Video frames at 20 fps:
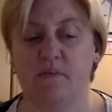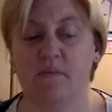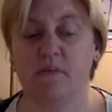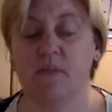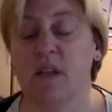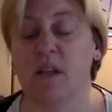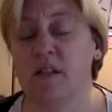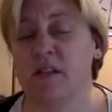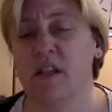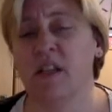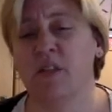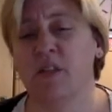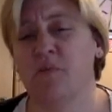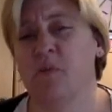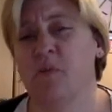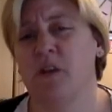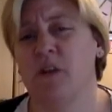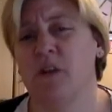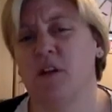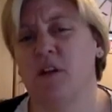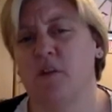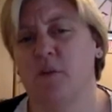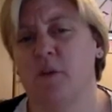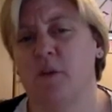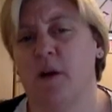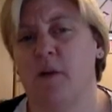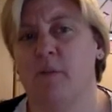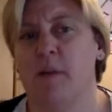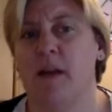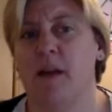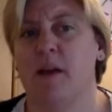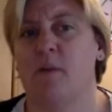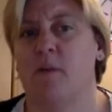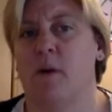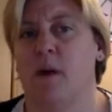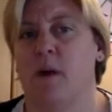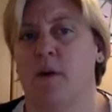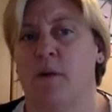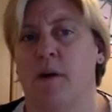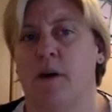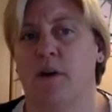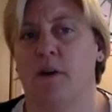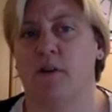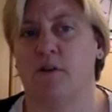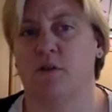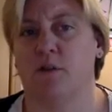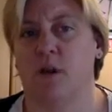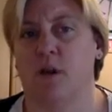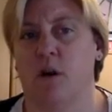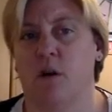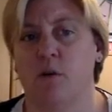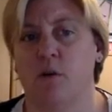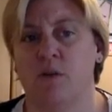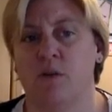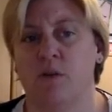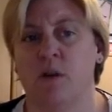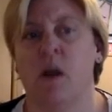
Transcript: So that's probably enough about me and my personal goals.